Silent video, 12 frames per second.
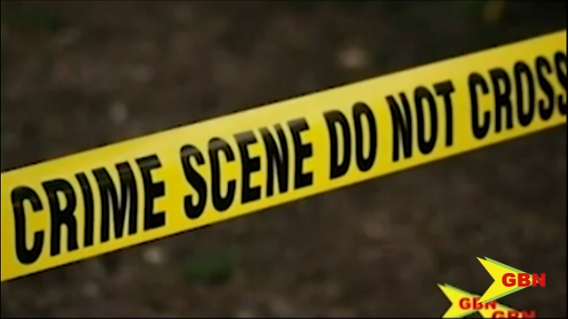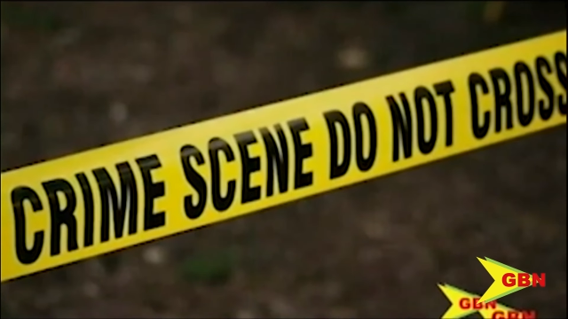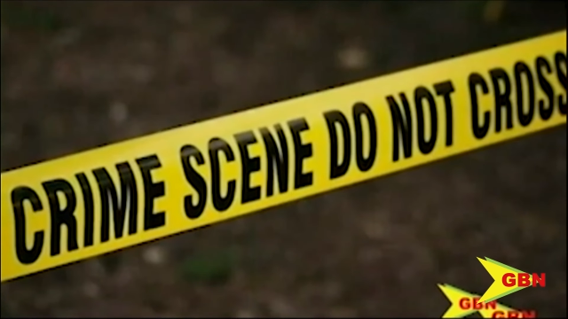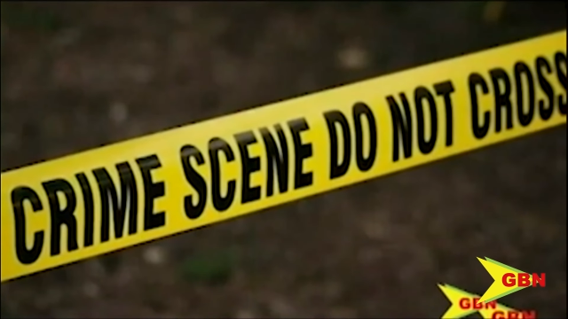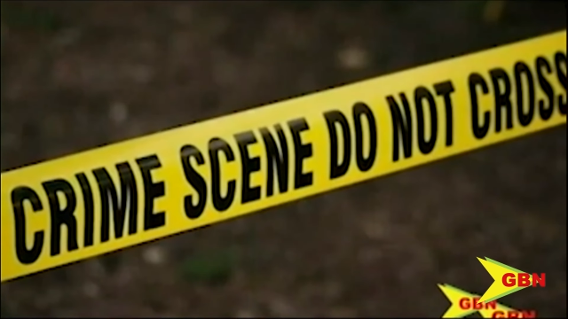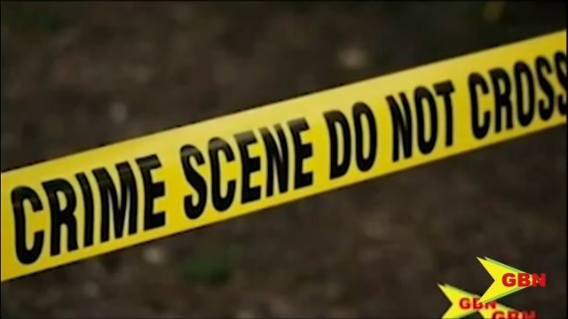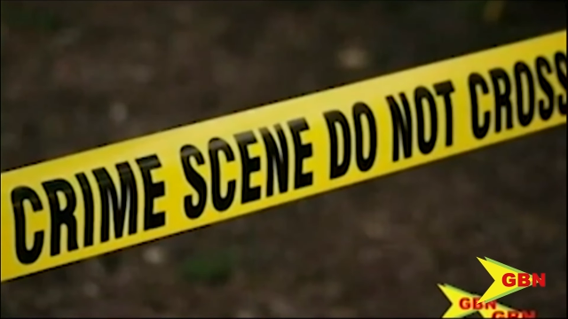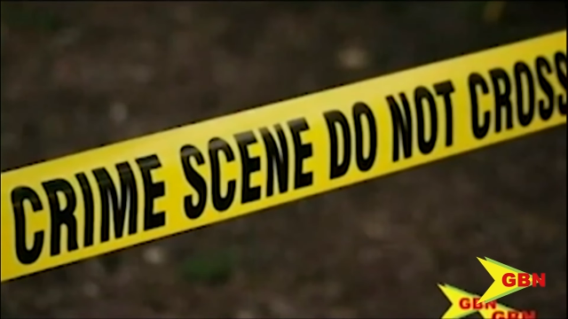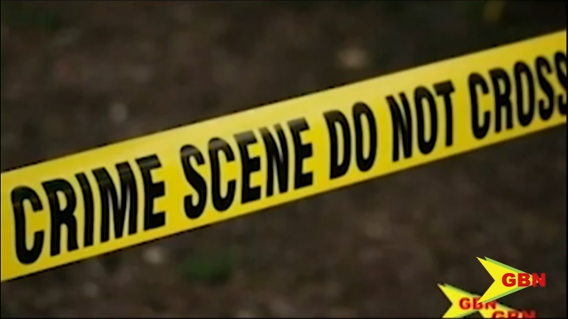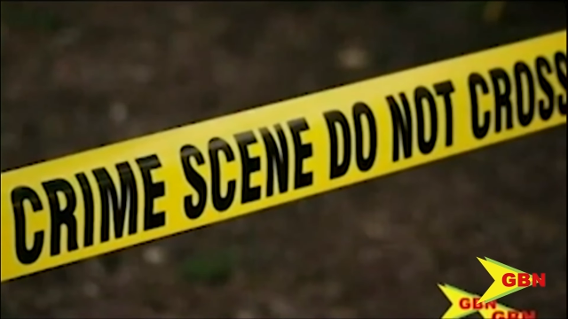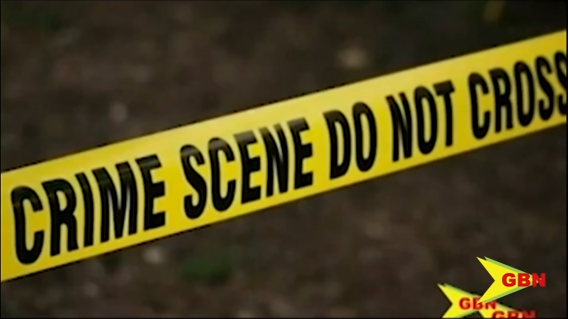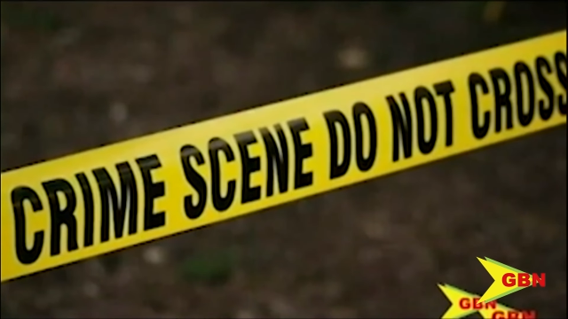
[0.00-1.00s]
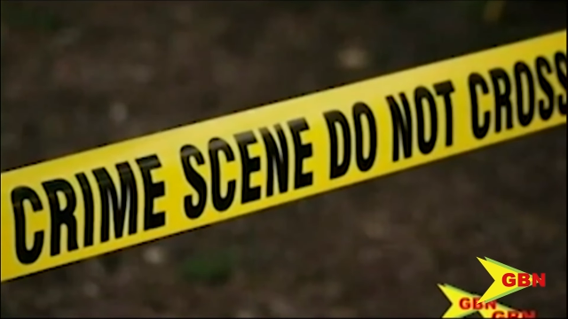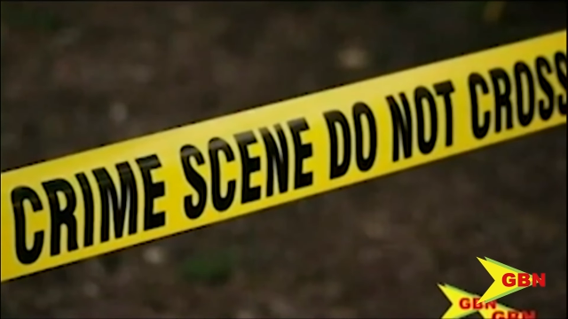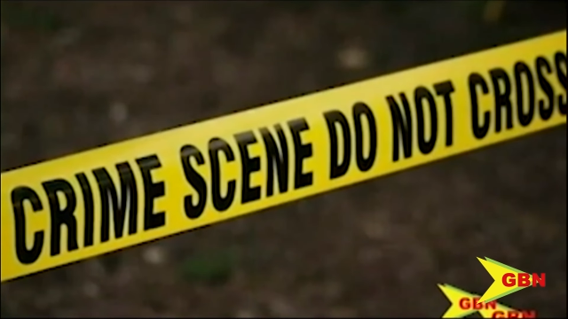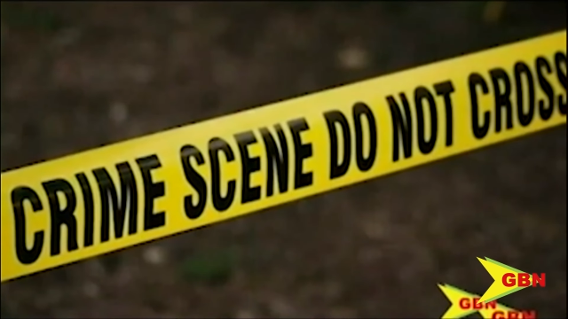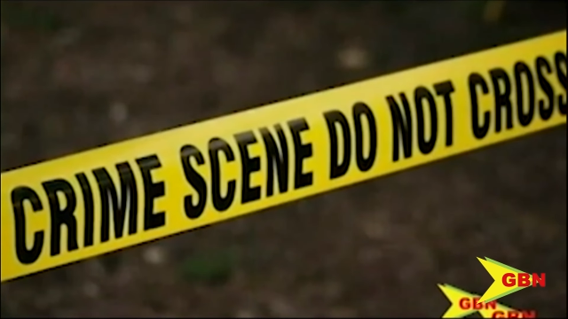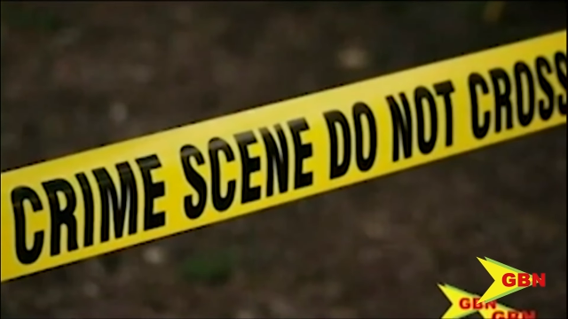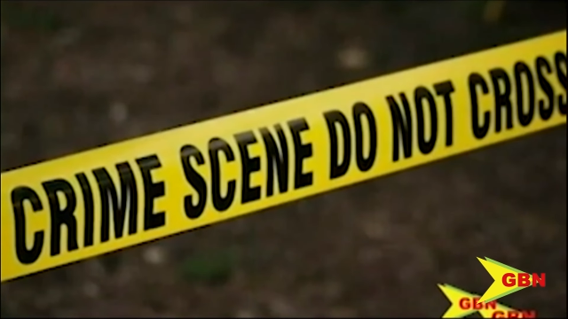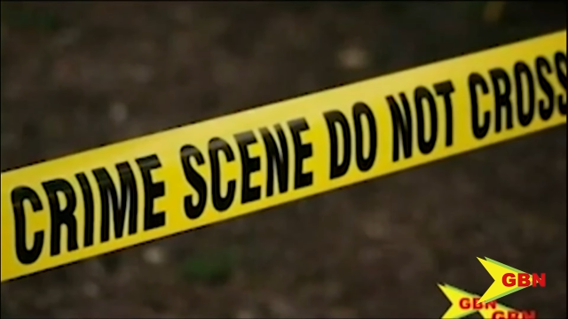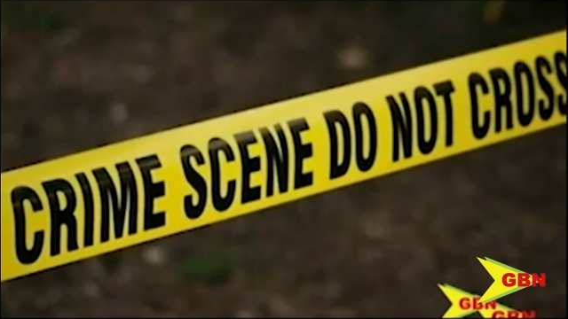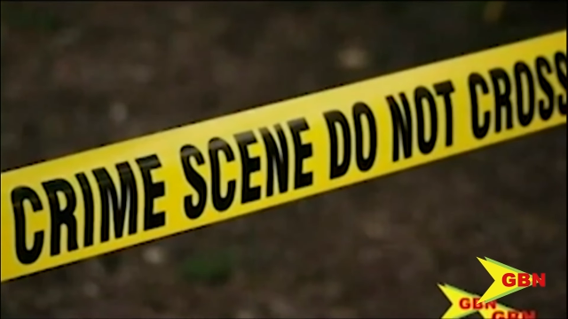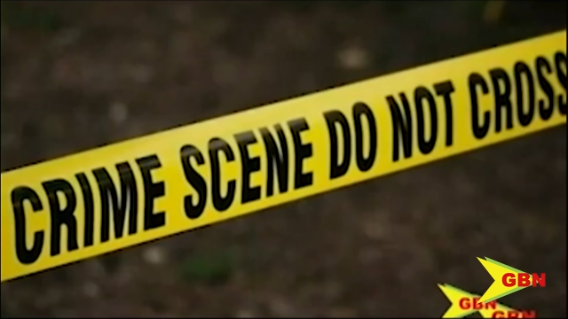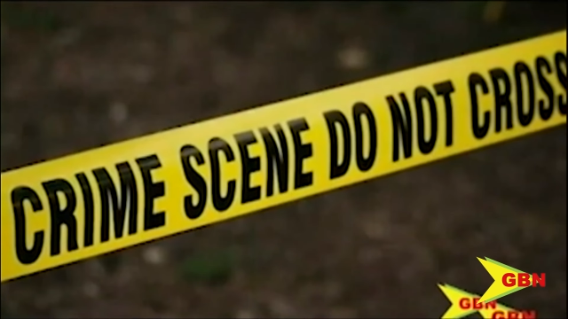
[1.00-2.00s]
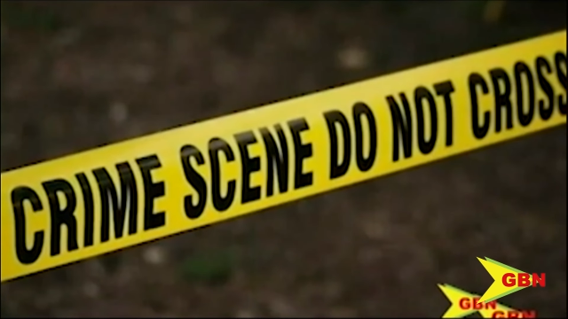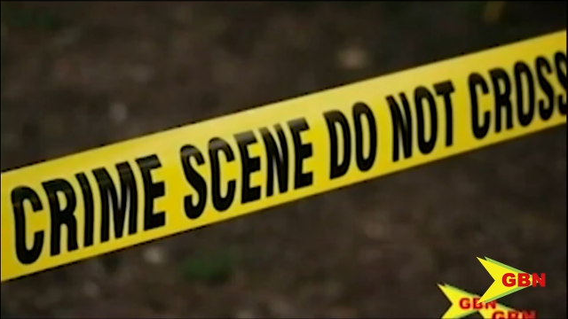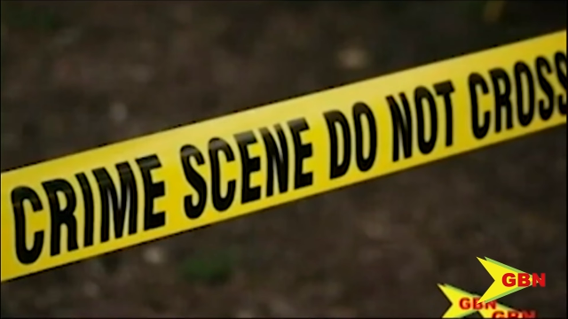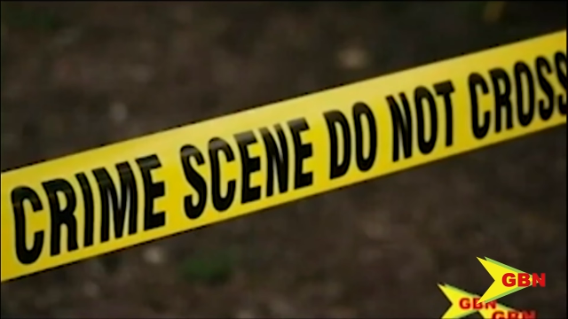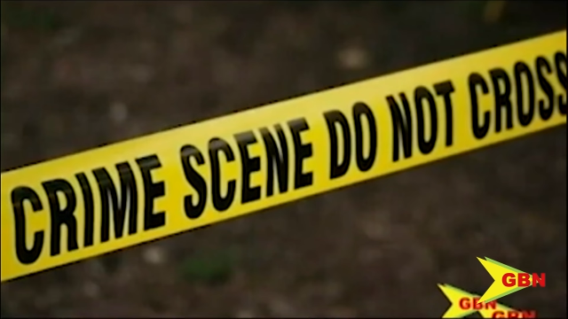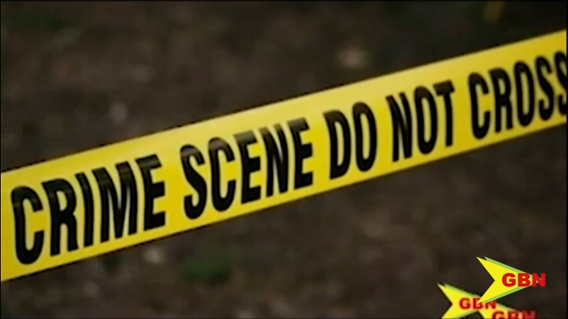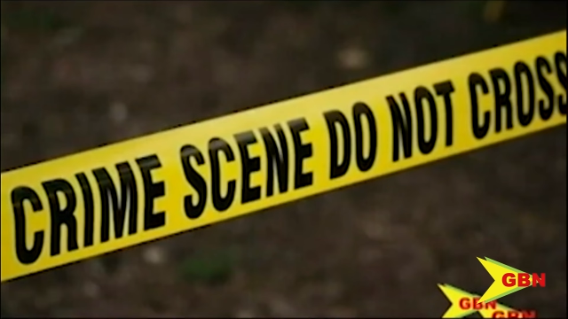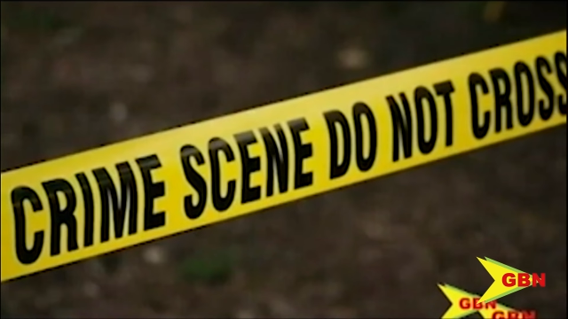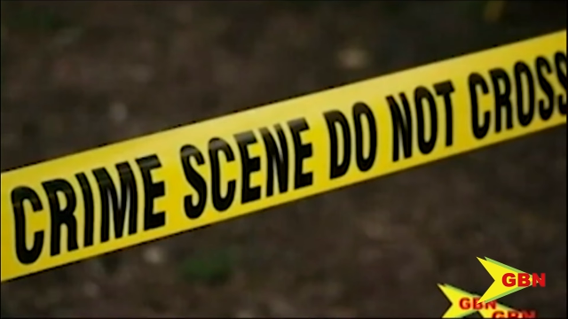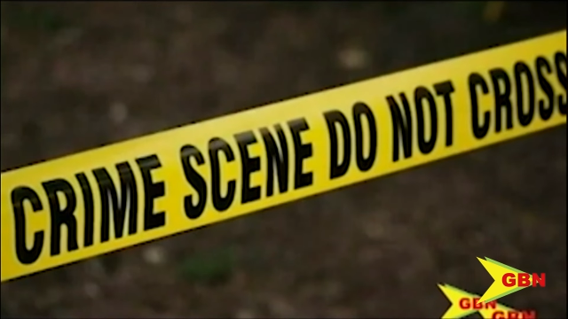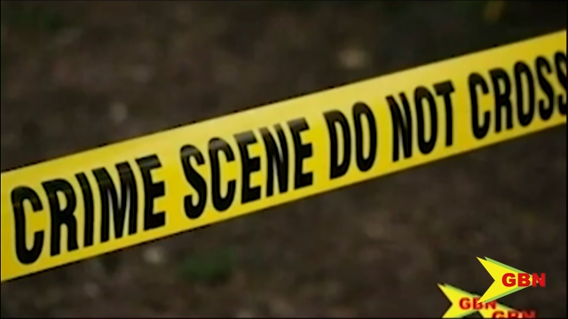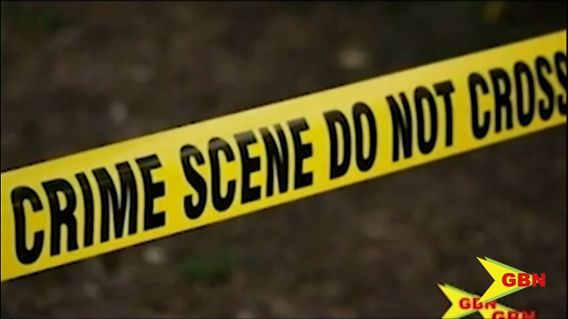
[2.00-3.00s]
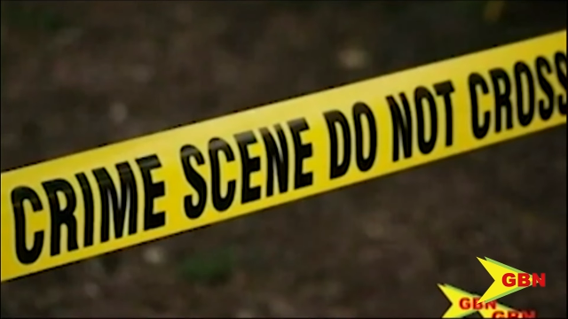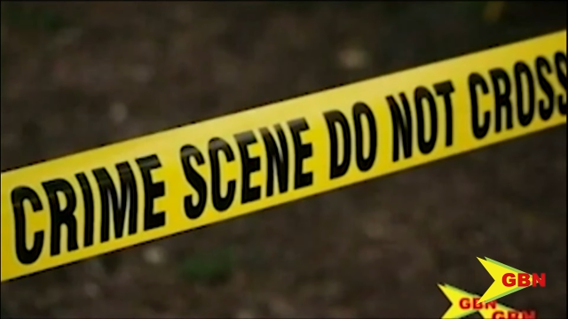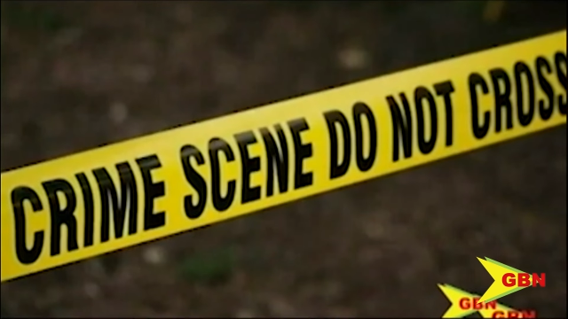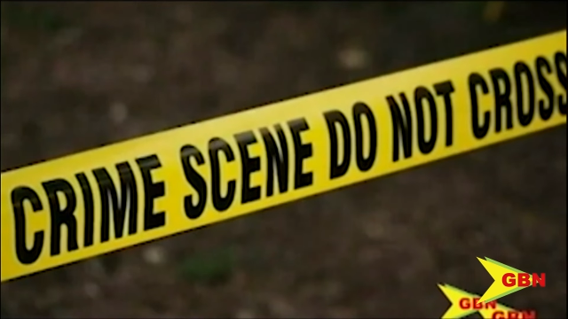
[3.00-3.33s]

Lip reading: Nobody's mouth can be seen.